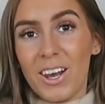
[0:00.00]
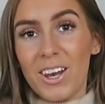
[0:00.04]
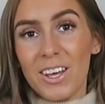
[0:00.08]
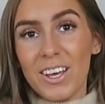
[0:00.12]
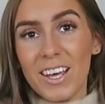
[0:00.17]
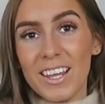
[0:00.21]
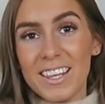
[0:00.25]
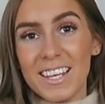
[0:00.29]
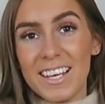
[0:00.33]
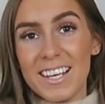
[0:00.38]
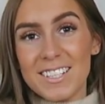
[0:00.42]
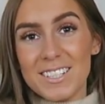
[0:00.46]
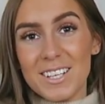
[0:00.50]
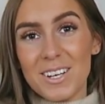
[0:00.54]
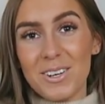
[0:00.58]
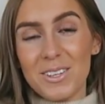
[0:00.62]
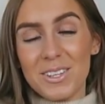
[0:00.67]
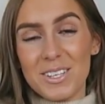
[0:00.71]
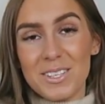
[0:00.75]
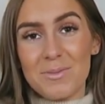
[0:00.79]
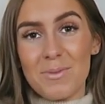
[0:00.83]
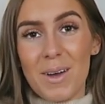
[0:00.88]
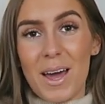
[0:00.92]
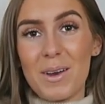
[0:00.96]
Look at these. I
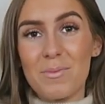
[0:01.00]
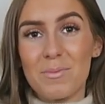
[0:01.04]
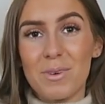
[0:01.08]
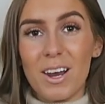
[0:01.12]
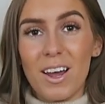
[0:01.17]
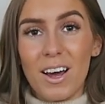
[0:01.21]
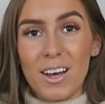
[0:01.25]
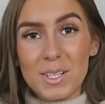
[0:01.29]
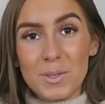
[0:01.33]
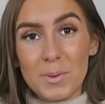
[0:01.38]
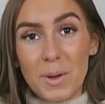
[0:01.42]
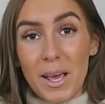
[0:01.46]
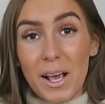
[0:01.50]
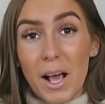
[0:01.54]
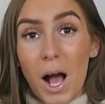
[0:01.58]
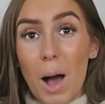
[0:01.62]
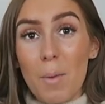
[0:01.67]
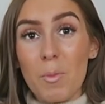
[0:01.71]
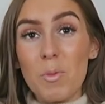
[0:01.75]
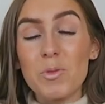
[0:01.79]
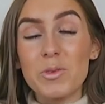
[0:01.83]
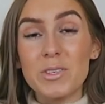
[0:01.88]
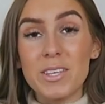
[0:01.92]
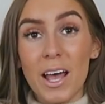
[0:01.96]
got these from Edinburgh last week.
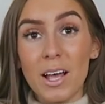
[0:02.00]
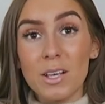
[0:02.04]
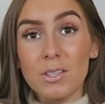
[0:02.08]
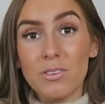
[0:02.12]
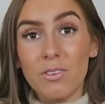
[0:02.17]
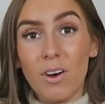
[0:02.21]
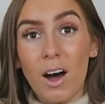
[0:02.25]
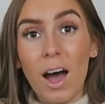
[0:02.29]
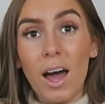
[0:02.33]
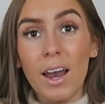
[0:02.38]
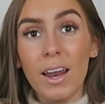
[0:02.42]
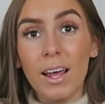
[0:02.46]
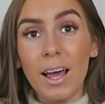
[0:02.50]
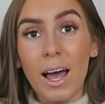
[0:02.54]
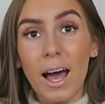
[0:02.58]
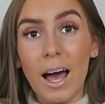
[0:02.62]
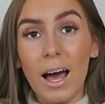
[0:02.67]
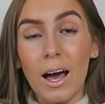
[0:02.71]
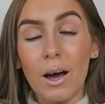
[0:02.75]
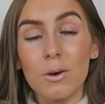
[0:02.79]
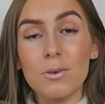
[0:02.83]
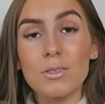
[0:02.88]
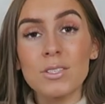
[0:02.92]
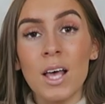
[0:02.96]
I'm obsessed with Highland
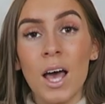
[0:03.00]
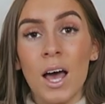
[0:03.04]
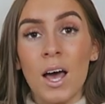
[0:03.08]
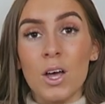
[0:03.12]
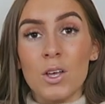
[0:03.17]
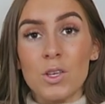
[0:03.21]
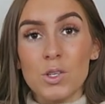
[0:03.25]
cows.